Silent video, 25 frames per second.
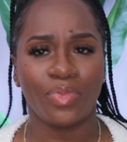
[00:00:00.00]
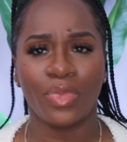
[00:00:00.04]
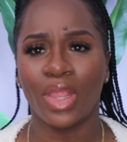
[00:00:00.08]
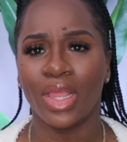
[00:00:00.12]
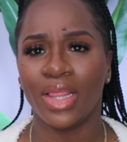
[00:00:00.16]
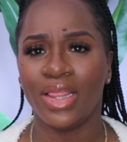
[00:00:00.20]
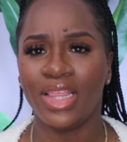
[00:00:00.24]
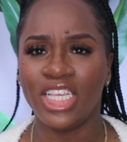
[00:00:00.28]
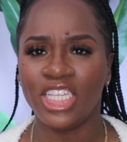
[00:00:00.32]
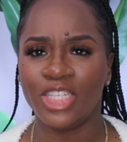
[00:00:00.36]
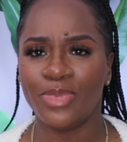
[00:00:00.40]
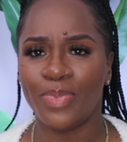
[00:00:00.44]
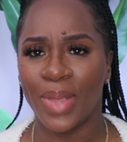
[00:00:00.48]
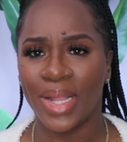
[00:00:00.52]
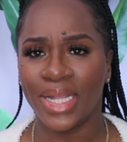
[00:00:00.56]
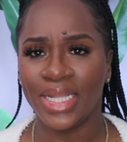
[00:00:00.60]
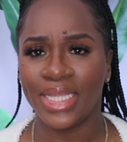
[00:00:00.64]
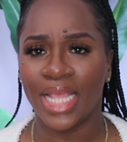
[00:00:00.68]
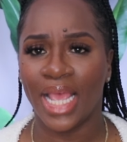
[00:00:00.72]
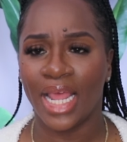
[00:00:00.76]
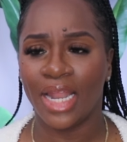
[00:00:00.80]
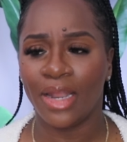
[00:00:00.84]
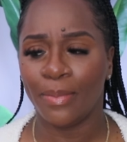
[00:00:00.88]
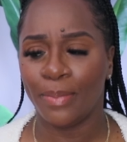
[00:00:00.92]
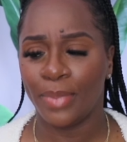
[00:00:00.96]
these
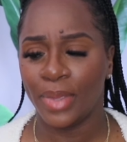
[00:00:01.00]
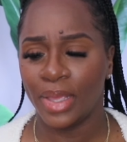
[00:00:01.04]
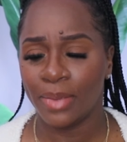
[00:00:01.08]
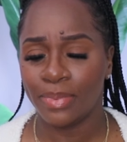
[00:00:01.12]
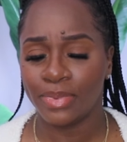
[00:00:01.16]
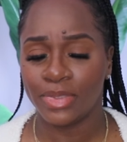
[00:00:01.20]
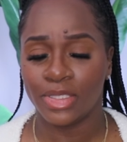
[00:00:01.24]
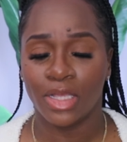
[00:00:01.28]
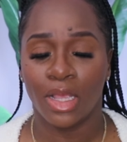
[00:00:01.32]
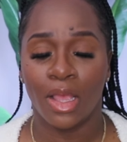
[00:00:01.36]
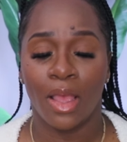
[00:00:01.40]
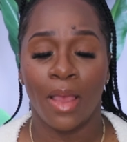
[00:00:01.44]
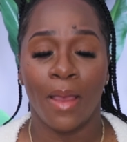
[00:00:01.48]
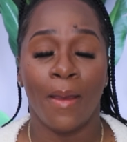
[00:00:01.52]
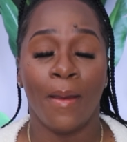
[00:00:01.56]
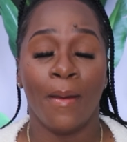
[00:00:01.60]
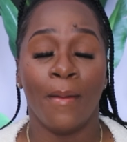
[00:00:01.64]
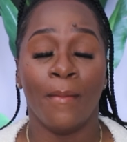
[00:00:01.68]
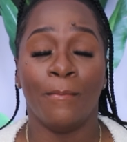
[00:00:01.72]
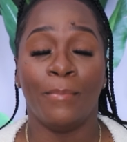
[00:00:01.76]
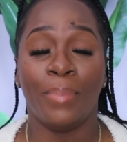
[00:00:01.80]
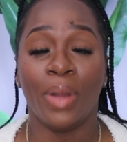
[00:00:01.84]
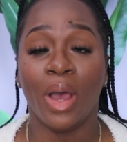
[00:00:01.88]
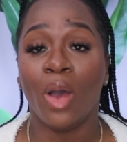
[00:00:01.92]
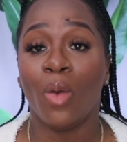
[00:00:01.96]
bandana bibs.
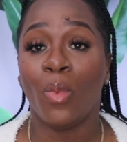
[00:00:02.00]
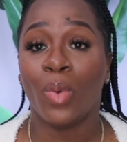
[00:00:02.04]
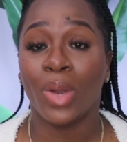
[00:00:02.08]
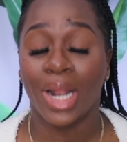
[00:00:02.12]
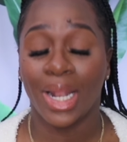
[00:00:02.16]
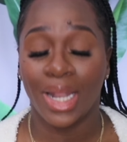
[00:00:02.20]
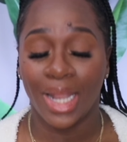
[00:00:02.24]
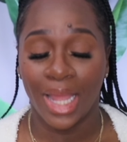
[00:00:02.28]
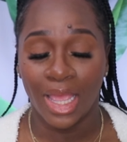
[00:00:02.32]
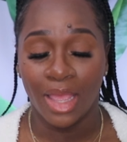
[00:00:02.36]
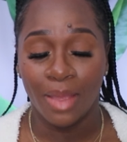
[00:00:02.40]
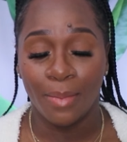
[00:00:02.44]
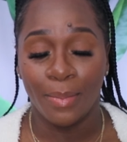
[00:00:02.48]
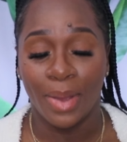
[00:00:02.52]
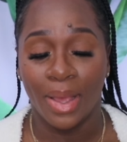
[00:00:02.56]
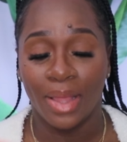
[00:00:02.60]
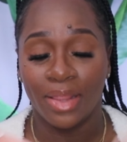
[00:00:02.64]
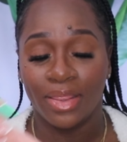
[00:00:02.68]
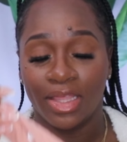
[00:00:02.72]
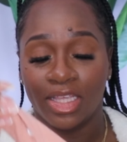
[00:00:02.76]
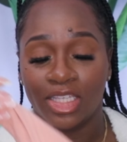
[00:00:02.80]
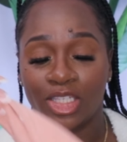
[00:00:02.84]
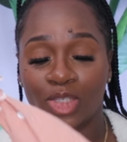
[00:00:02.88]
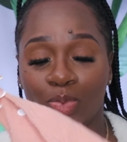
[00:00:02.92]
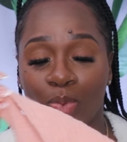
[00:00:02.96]
But what I like
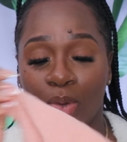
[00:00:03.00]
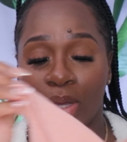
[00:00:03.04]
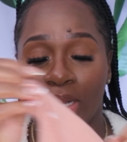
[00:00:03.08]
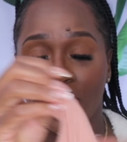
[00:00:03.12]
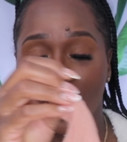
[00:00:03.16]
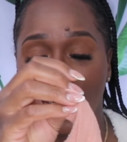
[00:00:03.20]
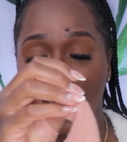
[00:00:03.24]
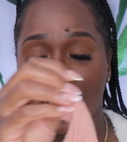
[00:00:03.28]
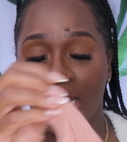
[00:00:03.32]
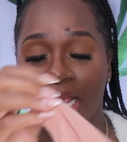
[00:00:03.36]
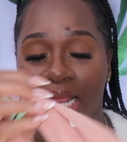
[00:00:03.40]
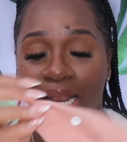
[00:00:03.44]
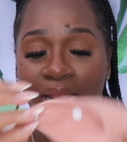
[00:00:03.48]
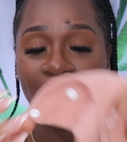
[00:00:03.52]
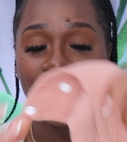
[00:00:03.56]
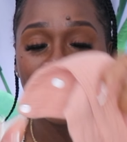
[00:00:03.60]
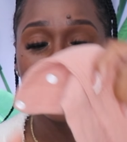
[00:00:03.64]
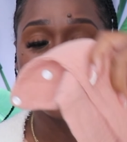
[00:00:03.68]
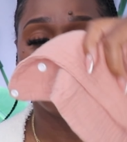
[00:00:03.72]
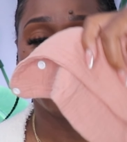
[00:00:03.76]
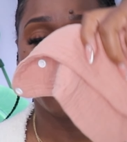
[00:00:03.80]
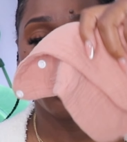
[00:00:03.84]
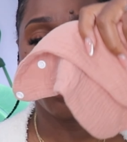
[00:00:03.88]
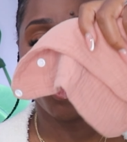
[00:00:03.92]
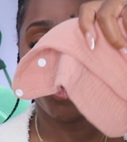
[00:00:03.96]
about this one, it
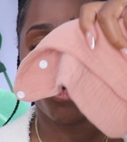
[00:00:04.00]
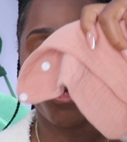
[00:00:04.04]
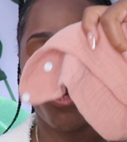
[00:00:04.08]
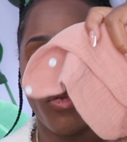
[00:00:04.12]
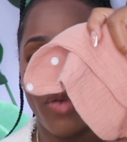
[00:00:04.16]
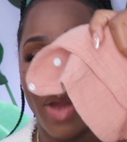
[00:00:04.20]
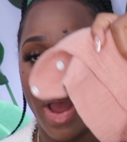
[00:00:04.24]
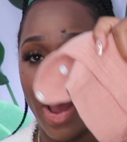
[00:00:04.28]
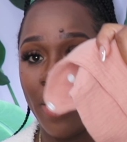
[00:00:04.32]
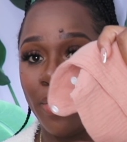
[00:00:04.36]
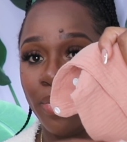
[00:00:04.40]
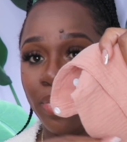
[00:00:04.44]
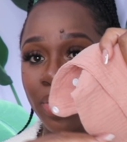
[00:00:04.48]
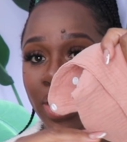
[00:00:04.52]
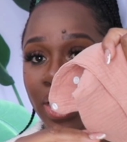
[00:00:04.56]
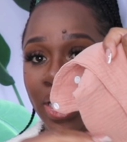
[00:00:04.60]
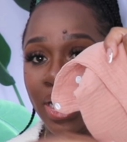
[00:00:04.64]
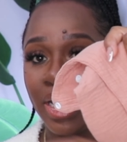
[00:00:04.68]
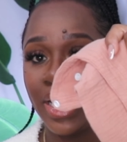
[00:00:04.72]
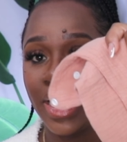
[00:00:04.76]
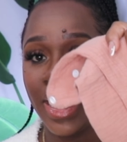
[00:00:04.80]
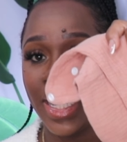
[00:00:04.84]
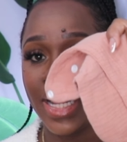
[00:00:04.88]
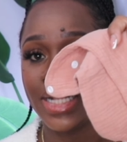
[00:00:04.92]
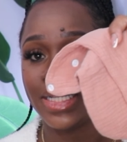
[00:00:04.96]
is more
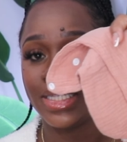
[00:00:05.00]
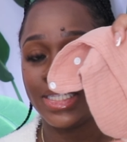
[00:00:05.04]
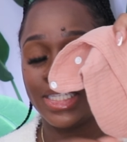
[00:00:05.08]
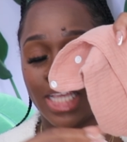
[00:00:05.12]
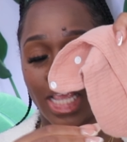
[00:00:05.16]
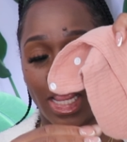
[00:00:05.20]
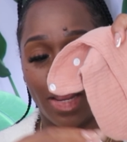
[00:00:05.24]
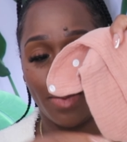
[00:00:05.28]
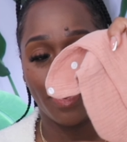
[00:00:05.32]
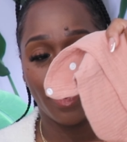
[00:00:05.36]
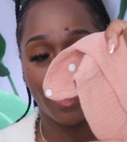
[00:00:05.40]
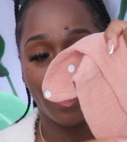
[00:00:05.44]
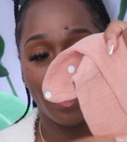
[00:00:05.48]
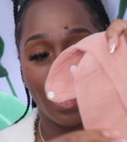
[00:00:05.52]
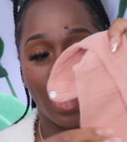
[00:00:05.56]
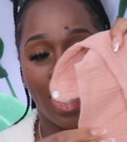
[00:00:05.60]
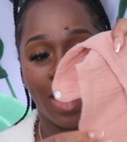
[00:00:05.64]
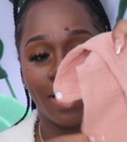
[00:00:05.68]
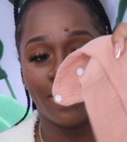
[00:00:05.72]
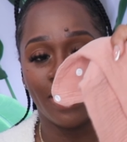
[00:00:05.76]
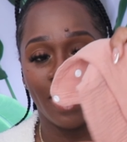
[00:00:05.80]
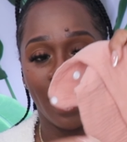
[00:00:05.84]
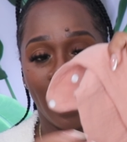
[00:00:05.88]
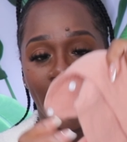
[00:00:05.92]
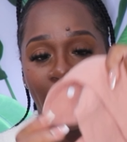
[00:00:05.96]
rounded and tapered
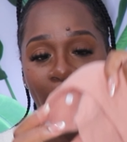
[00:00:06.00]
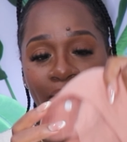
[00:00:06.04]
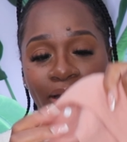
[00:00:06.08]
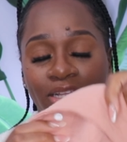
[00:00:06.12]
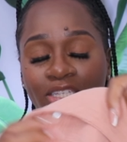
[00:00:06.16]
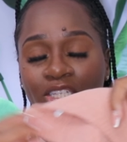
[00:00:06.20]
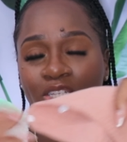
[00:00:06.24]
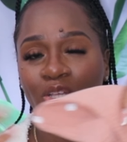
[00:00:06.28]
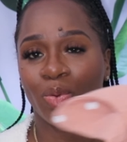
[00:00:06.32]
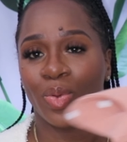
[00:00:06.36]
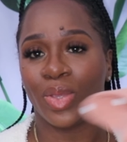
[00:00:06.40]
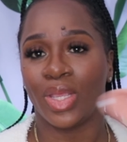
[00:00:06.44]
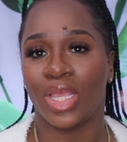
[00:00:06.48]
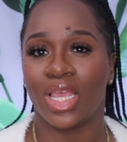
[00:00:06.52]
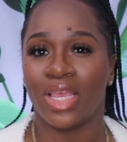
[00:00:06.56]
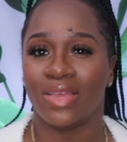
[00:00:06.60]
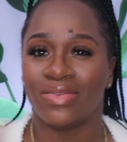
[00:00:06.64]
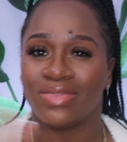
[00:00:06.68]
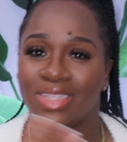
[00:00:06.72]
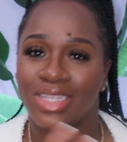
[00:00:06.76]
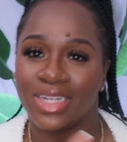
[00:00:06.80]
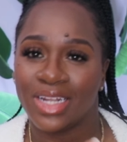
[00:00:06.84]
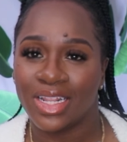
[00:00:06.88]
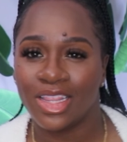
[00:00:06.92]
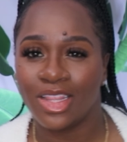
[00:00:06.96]
at the end, so it
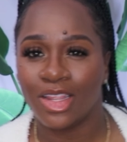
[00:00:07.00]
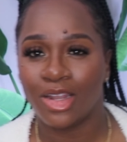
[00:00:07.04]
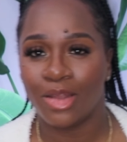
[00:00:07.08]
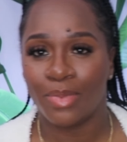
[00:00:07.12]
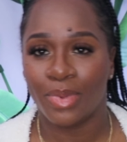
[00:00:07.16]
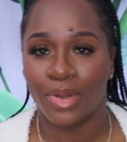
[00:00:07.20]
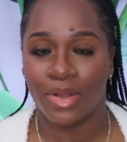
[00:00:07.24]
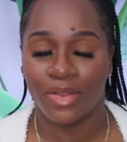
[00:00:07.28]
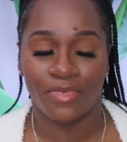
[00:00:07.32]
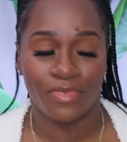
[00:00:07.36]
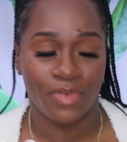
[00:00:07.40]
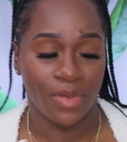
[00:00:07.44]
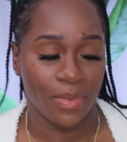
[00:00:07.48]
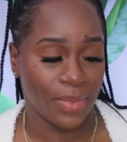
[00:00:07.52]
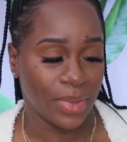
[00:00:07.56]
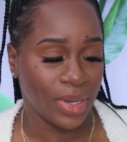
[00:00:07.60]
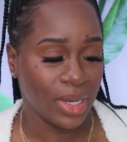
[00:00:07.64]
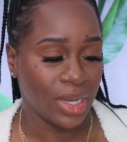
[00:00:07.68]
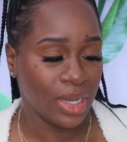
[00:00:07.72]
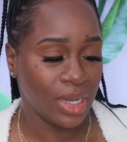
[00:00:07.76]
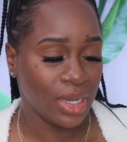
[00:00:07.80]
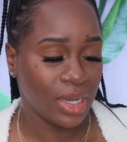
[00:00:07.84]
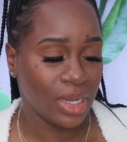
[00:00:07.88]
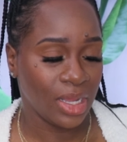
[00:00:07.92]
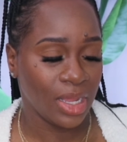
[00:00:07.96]
gives it a little bit of
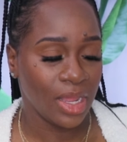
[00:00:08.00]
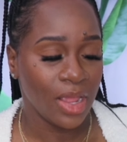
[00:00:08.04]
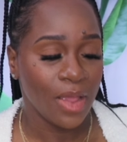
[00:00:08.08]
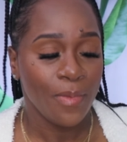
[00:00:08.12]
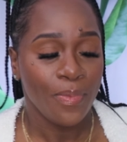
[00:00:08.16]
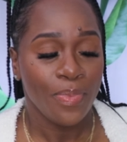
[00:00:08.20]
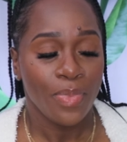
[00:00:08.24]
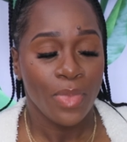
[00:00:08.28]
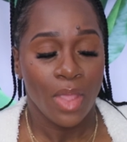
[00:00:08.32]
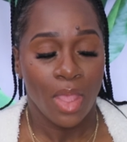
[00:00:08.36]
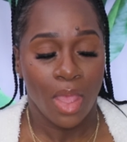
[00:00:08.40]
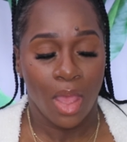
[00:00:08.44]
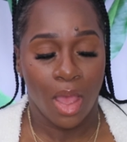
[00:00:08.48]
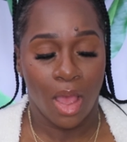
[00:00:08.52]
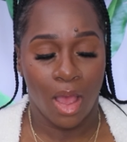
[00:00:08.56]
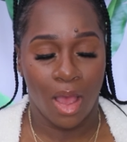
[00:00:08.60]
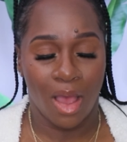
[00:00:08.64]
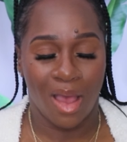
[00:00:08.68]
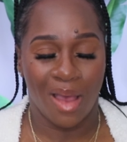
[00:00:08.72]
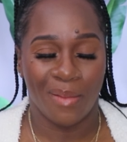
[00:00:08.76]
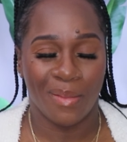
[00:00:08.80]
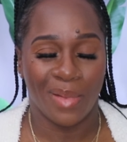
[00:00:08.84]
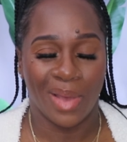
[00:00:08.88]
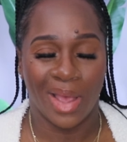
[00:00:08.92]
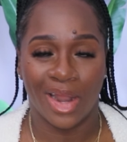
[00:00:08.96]
femininity.
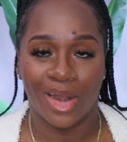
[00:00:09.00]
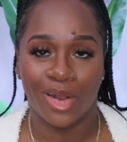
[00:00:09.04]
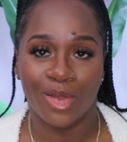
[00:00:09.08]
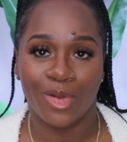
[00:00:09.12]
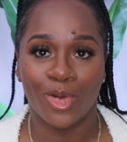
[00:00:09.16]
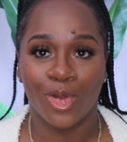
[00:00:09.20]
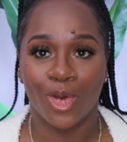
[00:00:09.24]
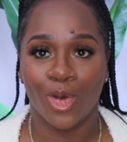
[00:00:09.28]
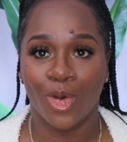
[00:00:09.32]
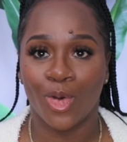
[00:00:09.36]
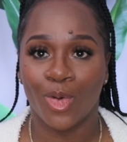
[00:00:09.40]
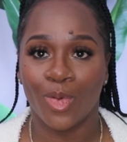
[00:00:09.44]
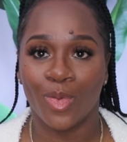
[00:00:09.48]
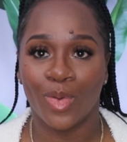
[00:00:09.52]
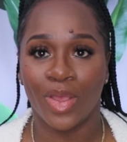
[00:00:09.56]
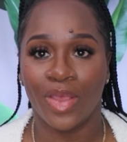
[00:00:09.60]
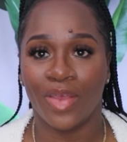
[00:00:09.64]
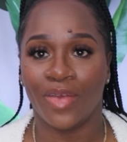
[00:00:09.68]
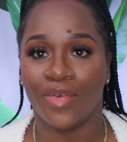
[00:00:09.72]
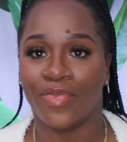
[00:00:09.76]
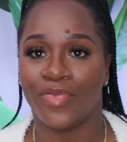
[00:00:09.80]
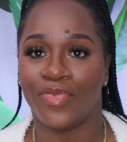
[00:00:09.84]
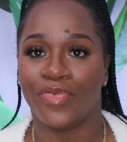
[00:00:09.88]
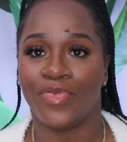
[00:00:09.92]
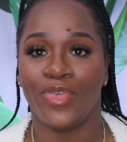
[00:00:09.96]
I don't know
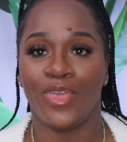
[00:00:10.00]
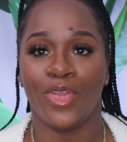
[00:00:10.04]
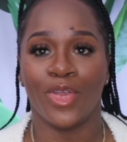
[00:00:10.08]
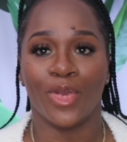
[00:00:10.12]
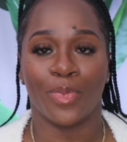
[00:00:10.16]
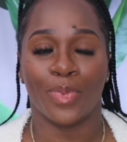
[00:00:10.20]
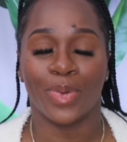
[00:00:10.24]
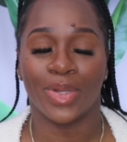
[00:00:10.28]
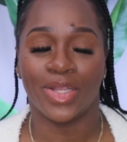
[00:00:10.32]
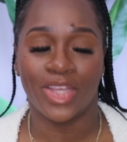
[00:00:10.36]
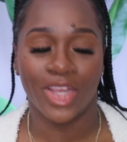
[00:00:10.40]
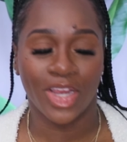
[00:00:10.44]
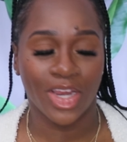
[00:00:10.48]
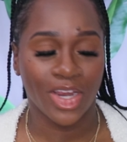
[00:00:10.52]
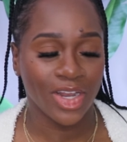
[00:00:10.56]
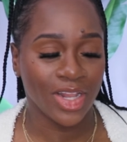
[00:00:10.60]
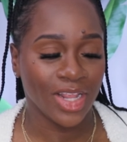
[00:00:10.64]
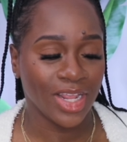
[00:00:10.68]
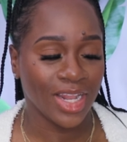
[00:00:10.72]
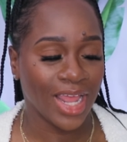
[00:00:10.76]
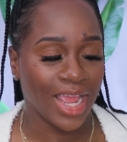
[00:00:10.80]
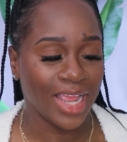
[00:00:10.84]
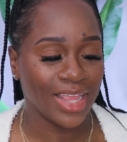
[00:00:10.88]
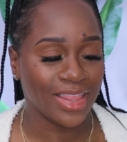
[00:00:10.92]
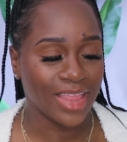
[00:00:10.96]
if you're
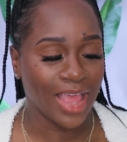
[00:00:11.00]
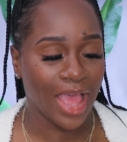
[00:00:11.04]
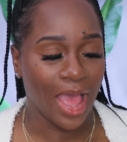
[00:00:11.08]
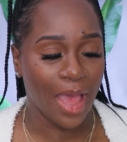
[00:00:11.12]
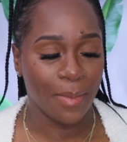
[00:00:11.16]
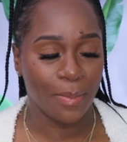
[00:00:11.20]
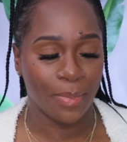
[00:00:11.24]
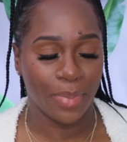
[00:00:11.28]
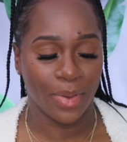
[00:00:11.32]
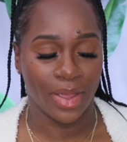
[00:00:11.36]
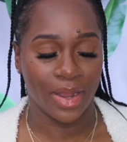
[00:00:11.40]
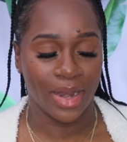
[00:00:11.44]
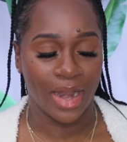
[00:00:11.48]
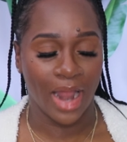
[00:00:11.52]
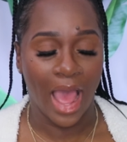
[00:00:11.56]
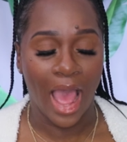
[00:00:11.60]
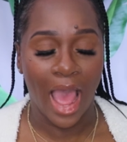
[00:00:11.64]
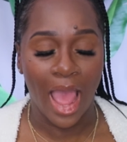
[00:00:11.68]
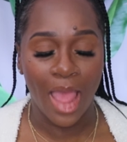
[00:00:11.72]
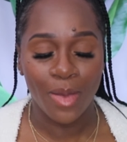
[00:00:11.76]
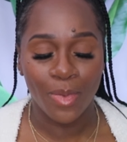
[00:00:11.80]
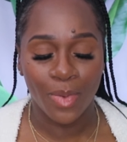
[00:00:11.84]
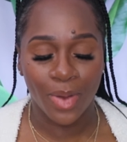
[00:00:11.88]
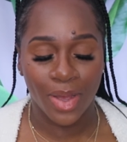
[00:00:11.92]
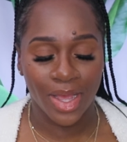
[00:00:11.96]
particular like that, but
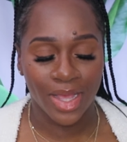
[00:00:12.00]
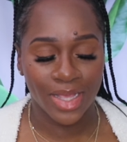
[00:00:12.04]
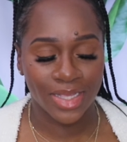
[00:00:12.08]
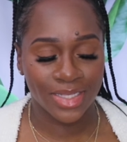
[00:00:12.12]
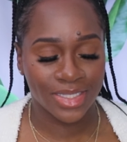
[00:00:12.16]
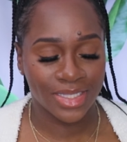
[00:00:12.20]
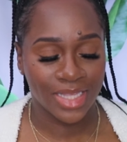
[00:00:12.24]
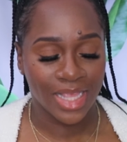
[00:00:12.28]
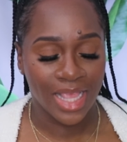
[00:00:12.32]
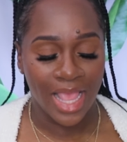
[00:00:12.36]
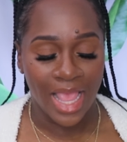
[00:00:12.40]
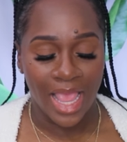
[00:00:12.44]
I was.